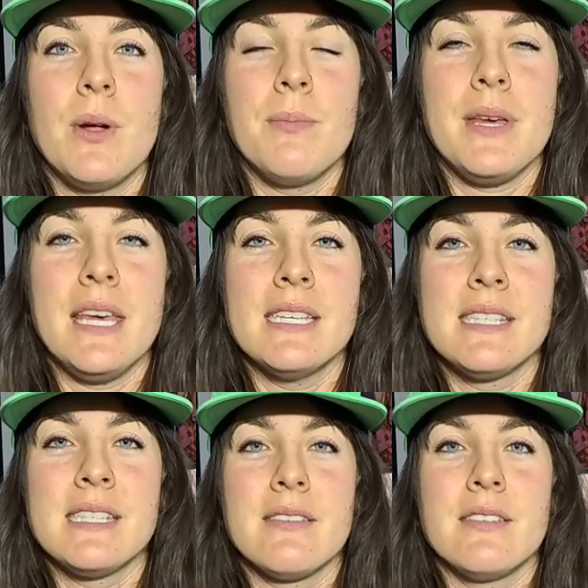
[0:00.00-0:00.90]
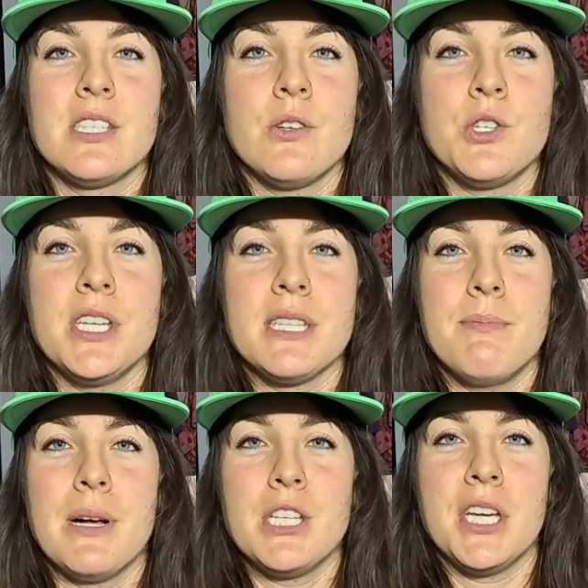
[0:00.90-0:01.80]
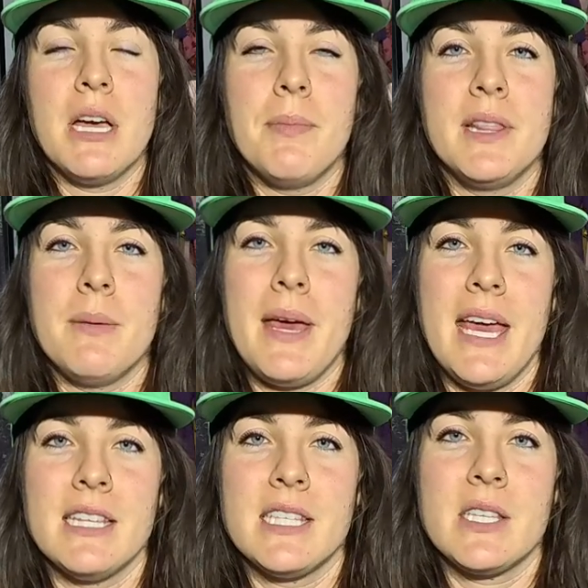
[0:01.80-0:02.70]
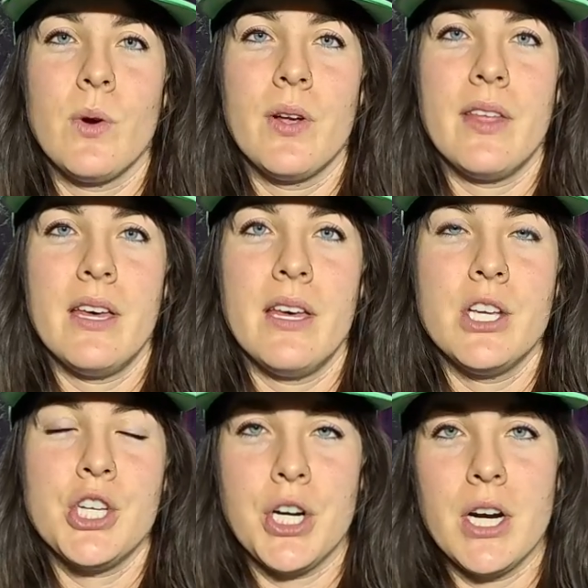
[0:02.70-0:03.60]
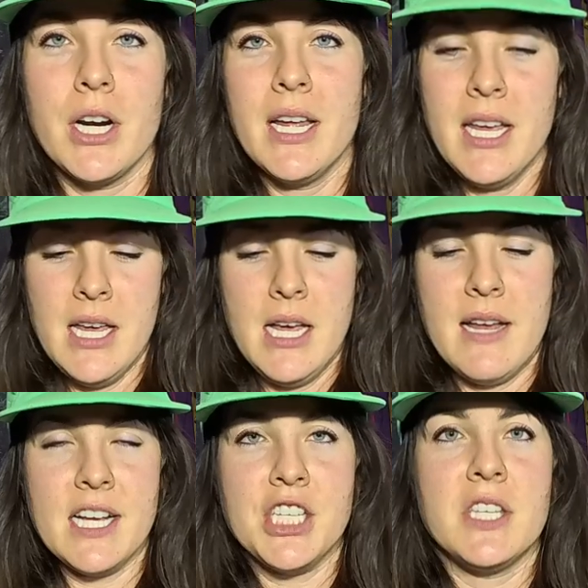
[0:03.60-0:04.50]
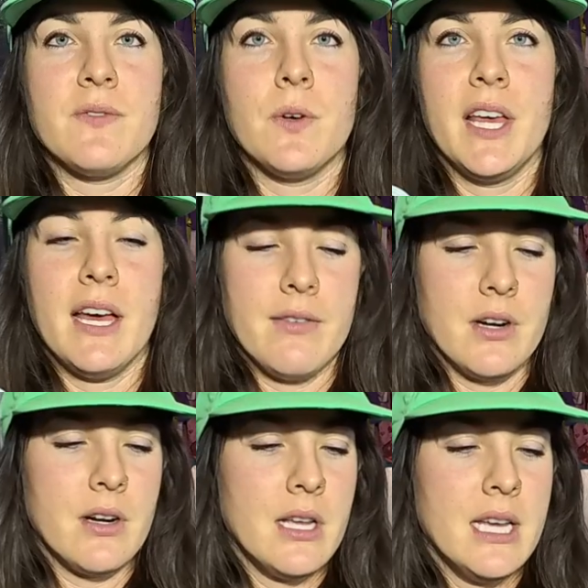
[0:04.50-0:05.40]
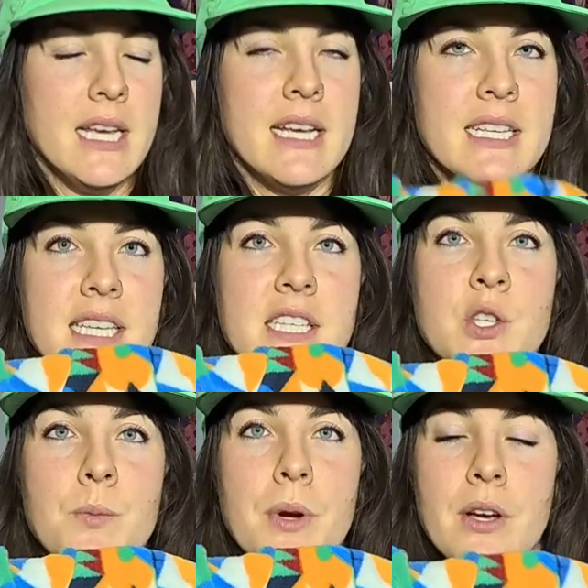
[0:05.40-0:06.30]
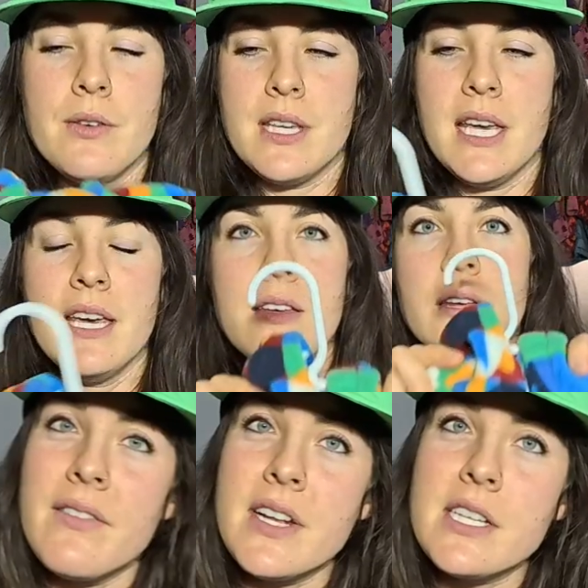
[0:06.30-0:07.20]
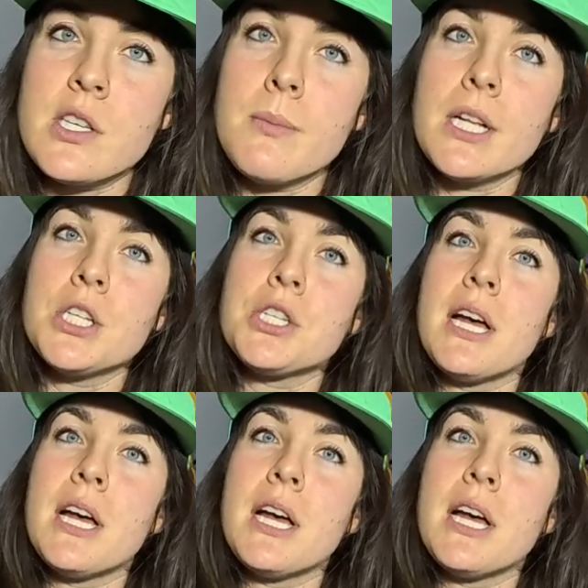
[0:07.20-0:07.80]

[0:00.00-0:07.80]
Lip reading: one piece so she isn't bunching up on the pants or the shirt and that she's fully covered. This thing is super cozy. I loved it so much